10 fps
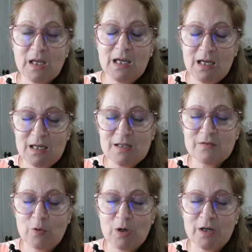It is
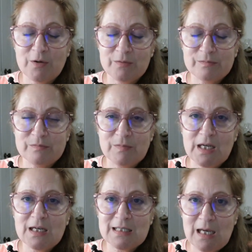for you.
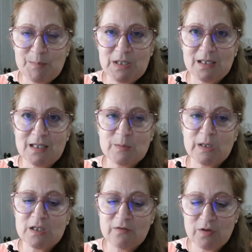Accept it,
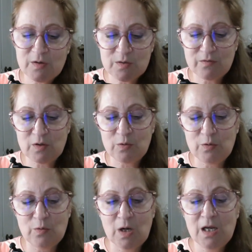especially for those of you
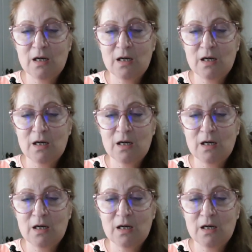who